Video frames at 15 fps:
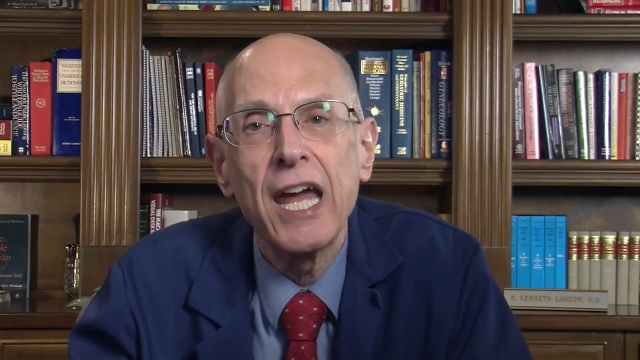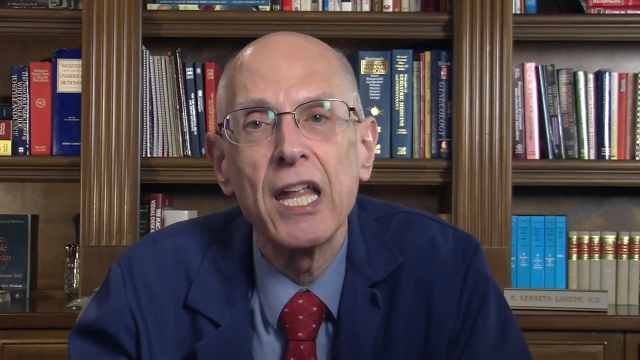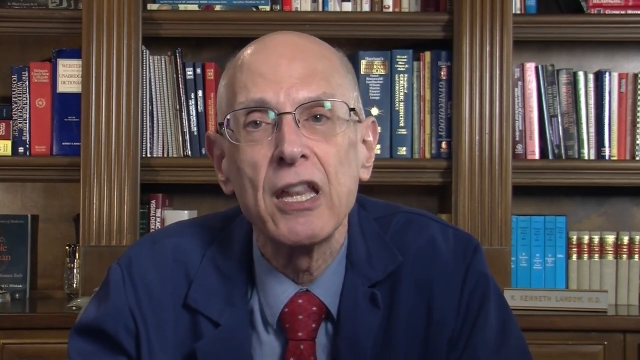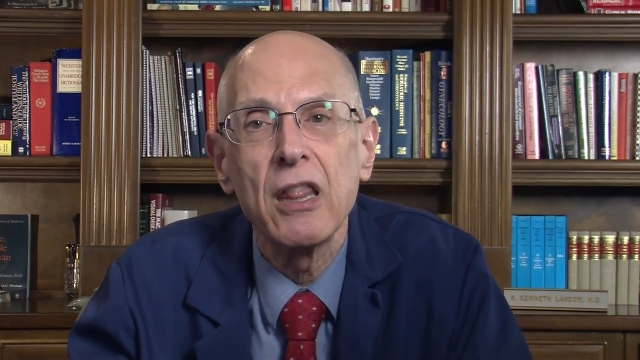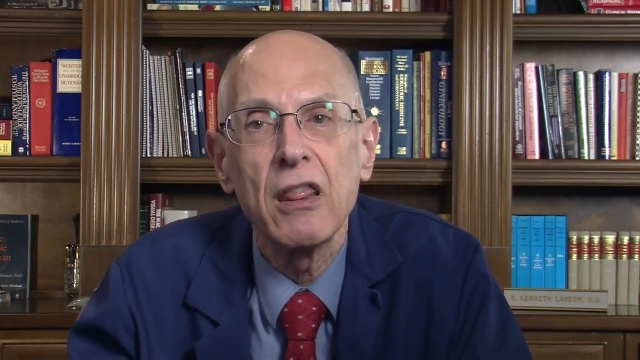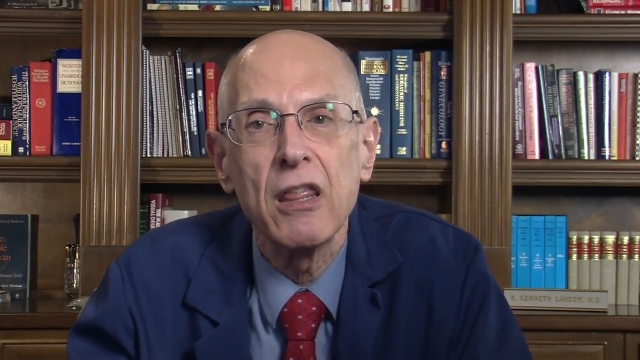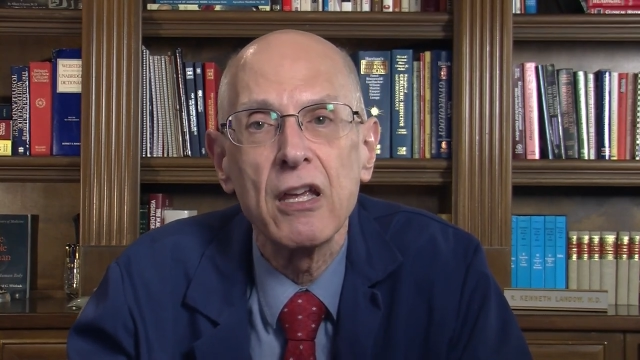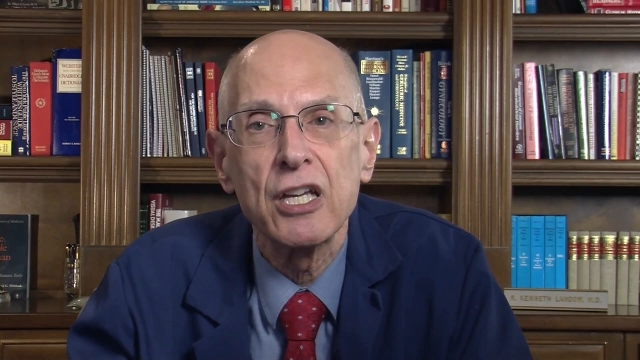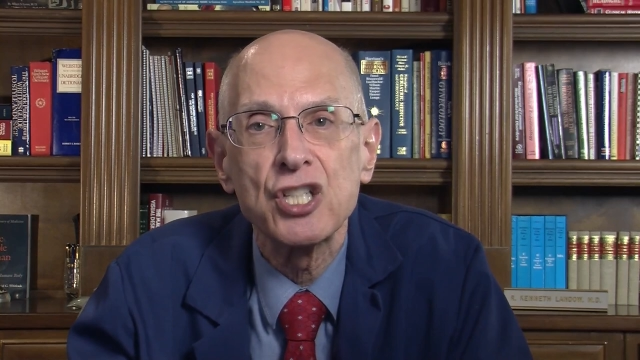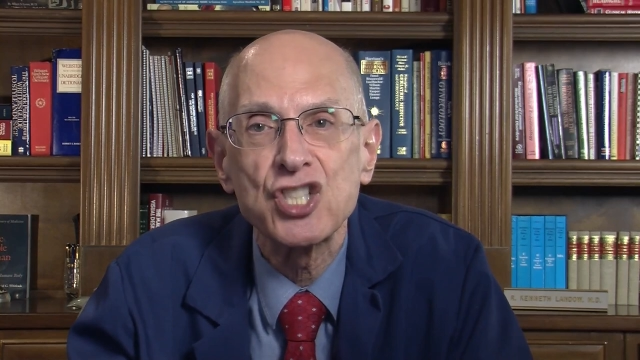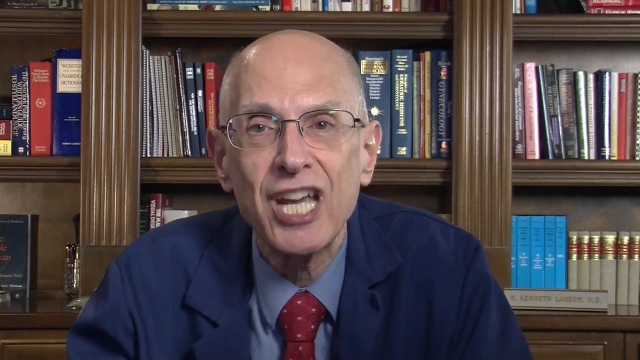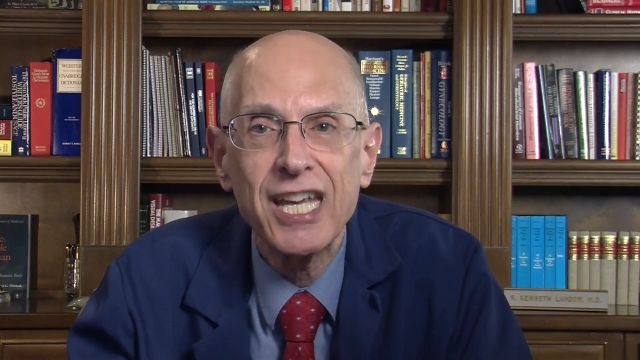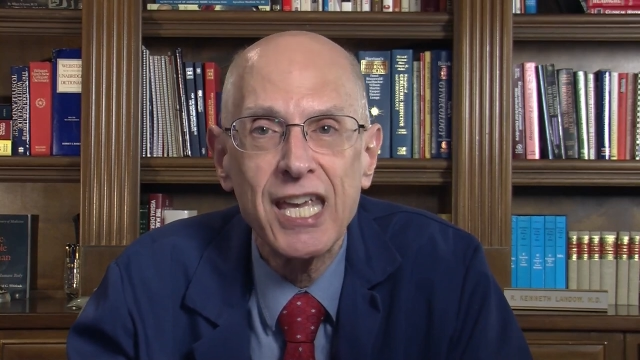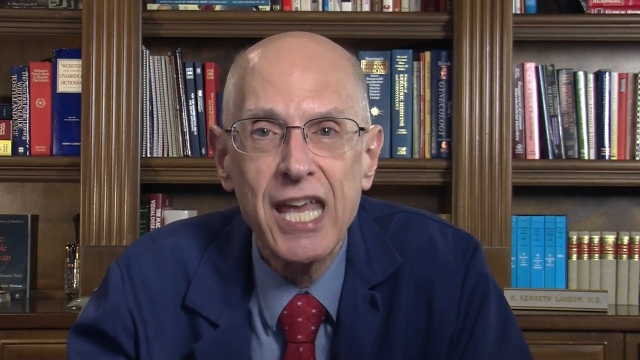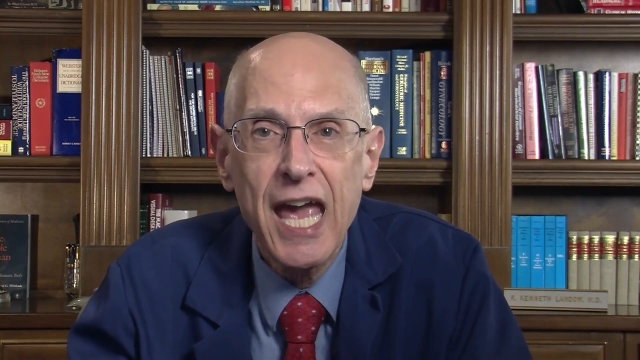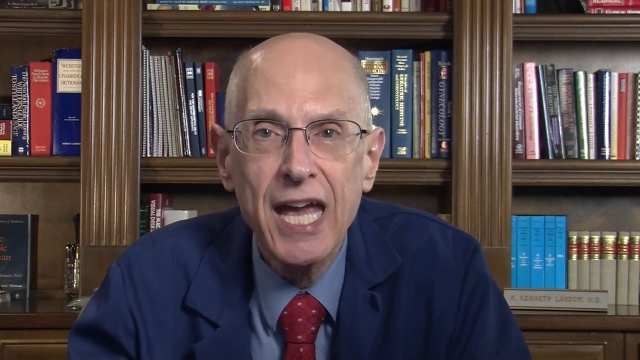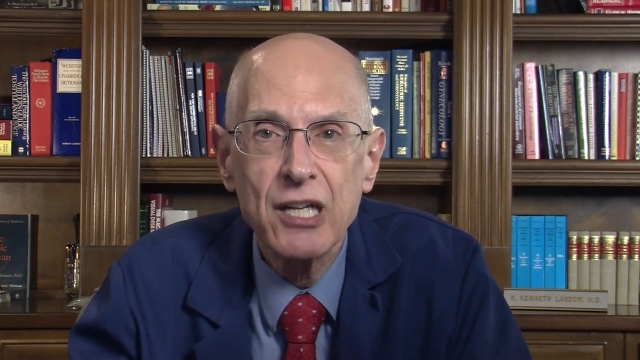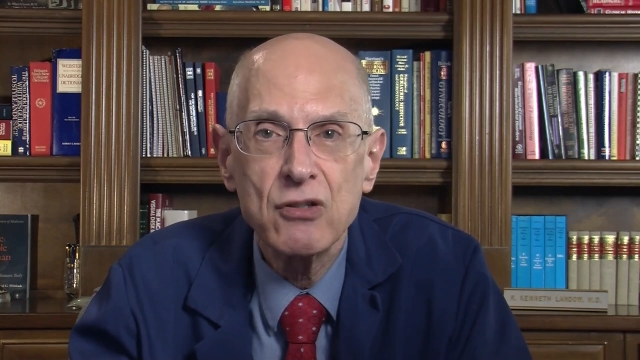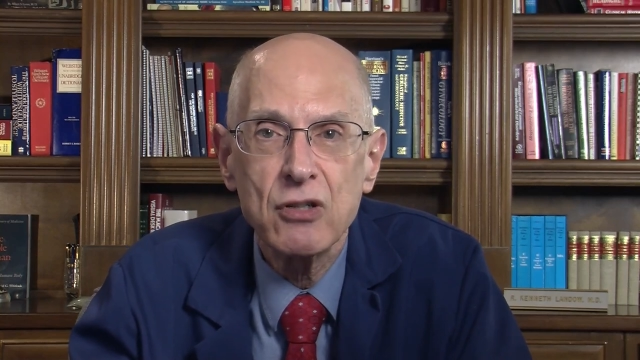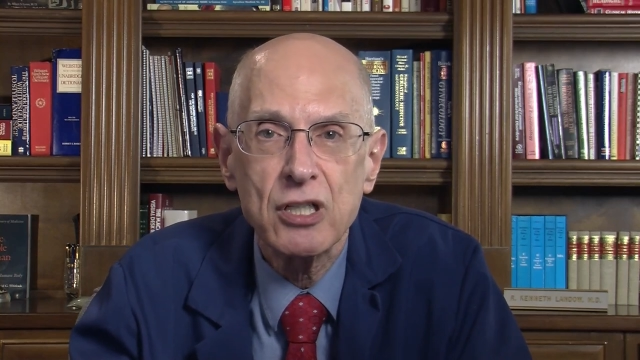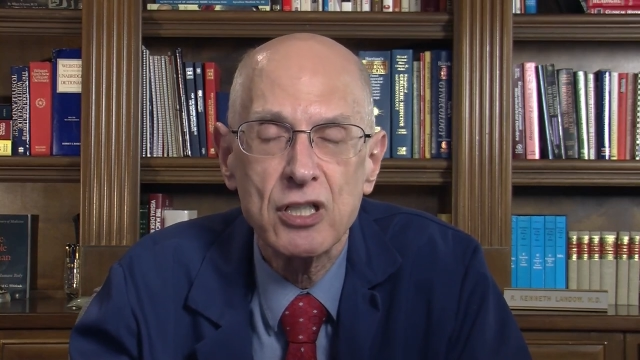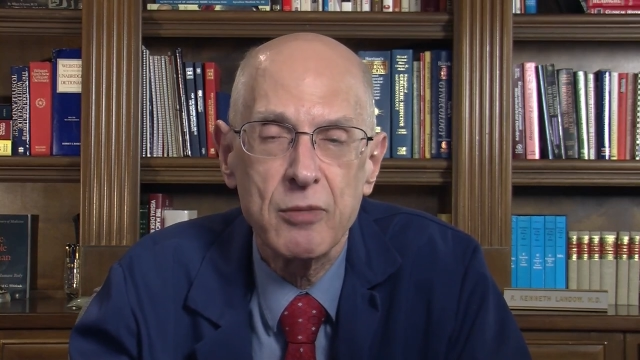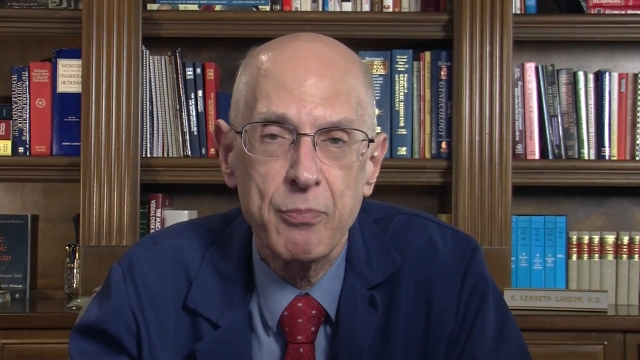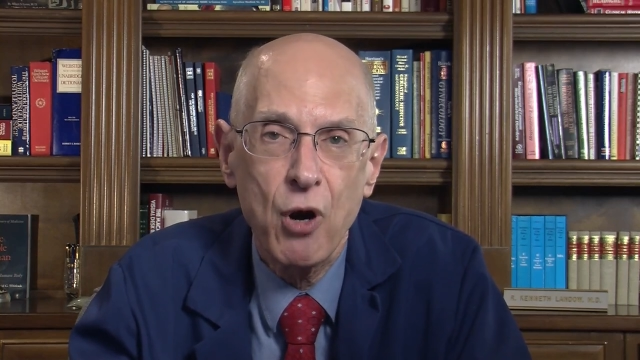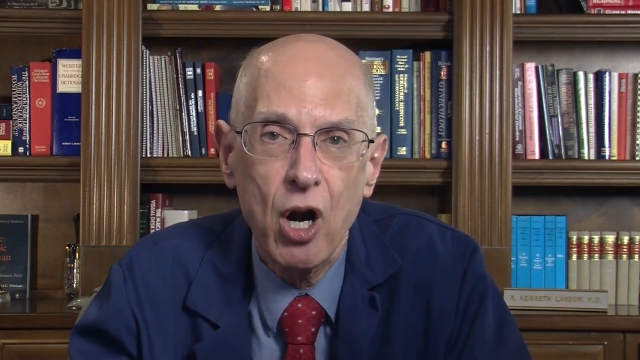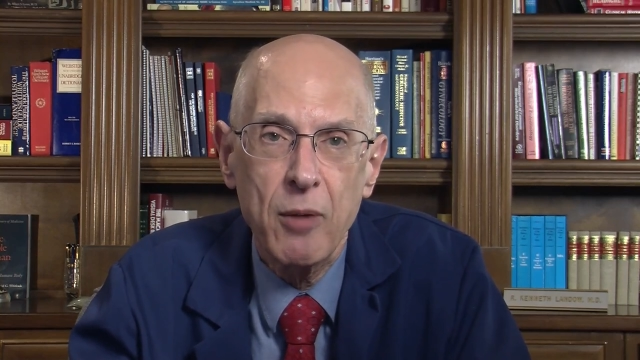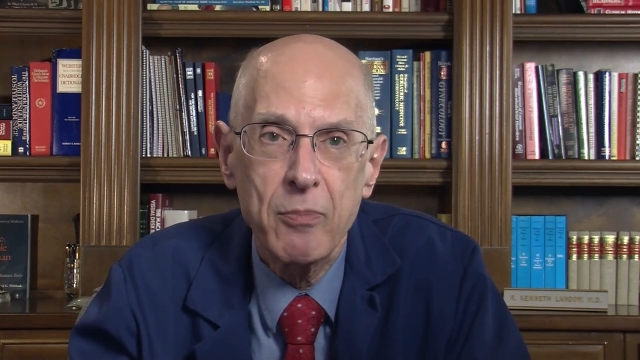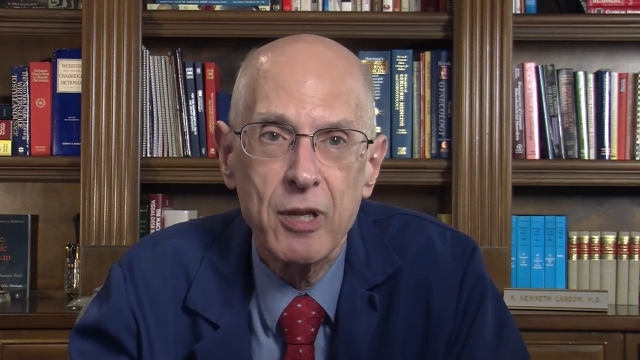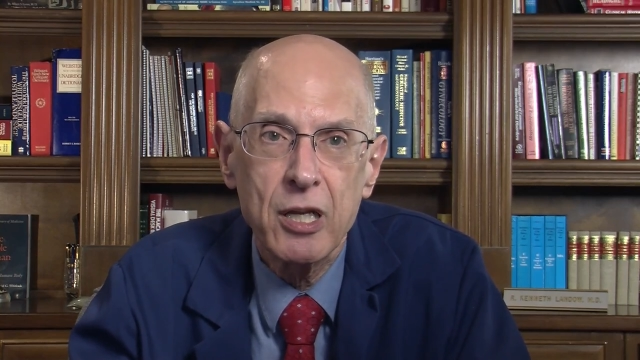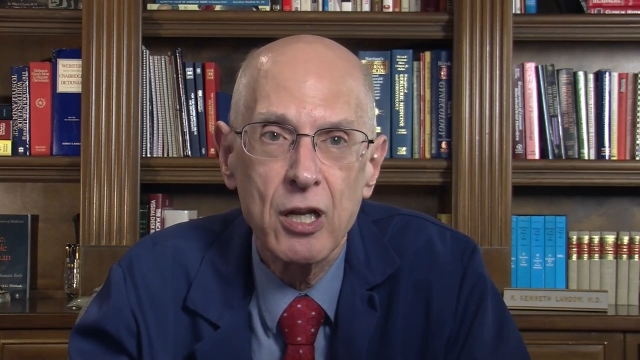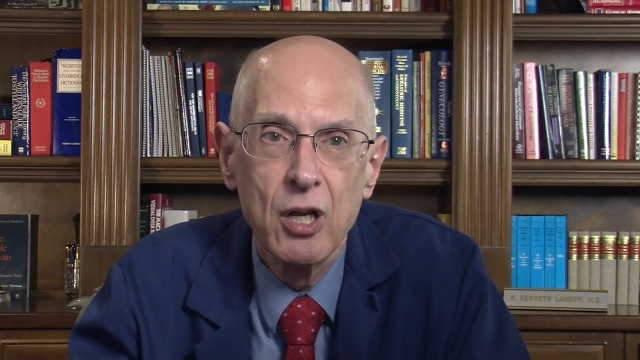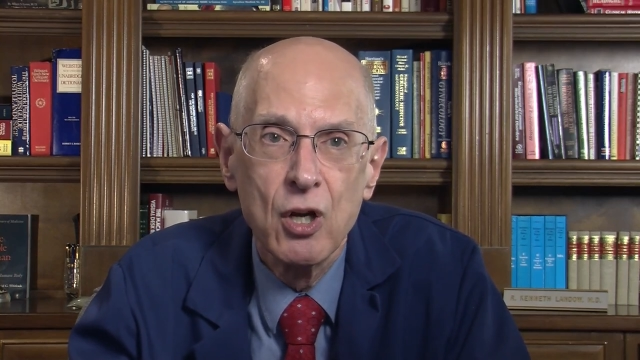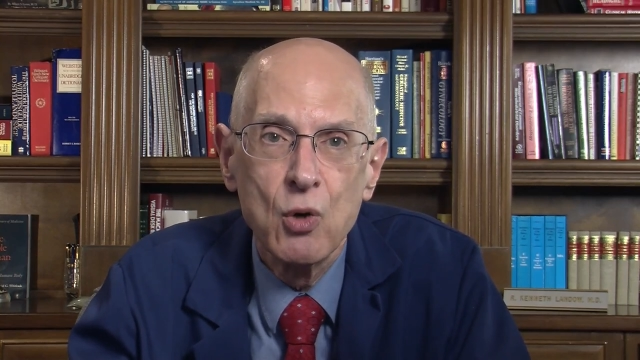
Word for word: and the psychiatric department